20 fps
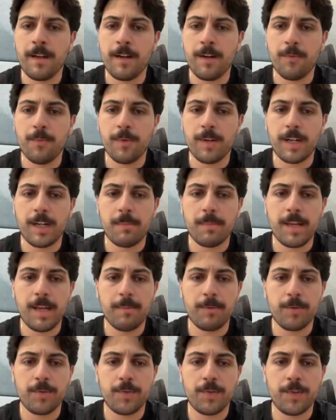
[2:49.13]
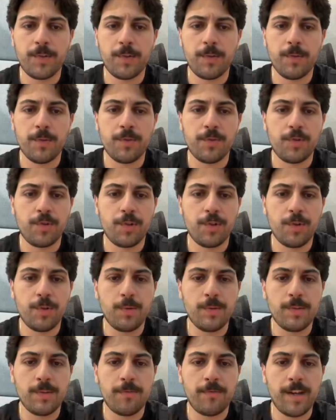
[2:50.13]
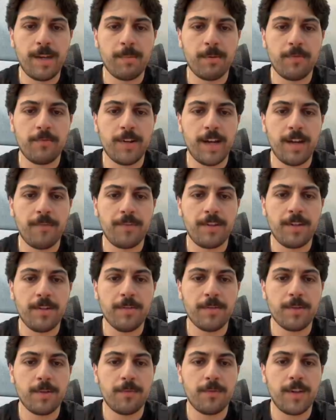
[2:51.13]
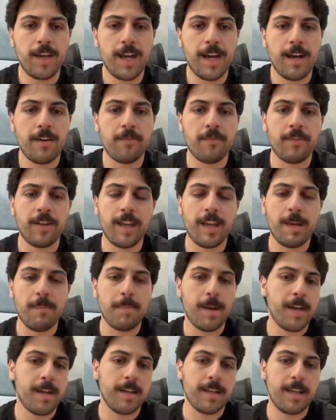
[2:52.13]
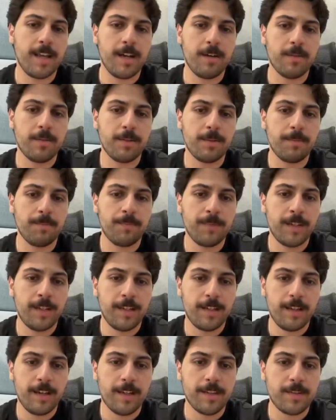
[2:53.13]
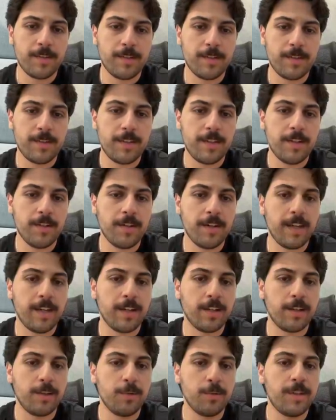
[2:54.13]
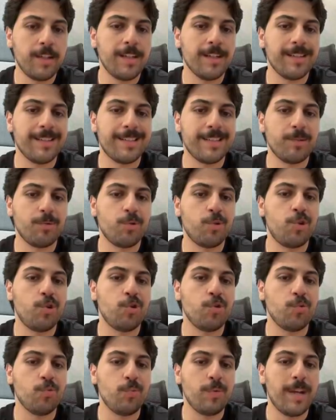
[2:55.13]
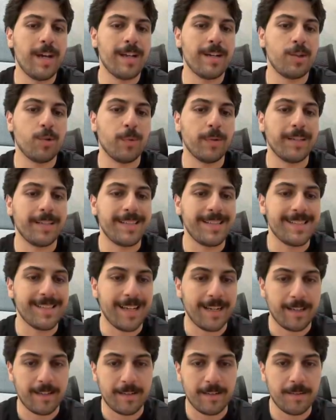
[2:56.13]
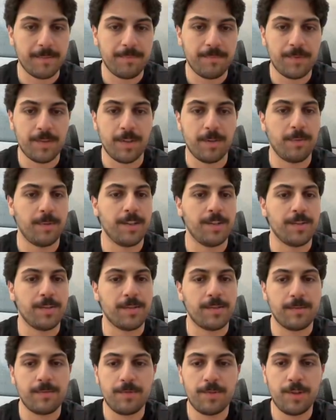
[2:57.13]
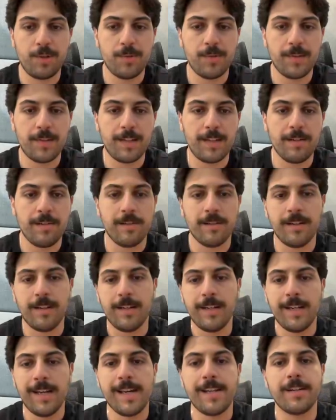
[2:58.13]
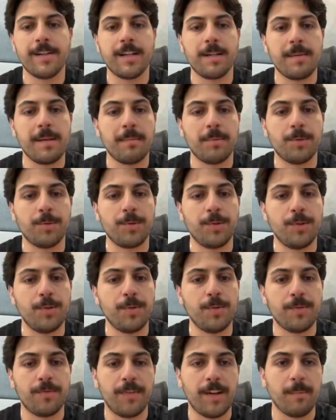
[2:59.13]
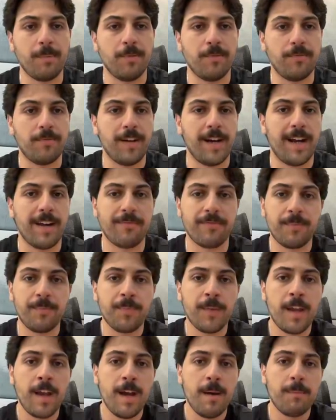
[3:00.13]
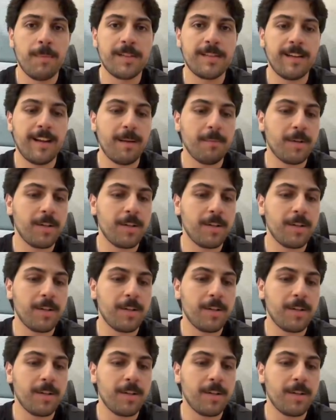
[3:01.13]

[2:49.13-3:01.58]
we're going to be able to choose Fable 5 here. So if you have a paid account, as you can see here, included until June 22nd. So you can just choose it here and you're going to be able to use Fable 5. But today I'm going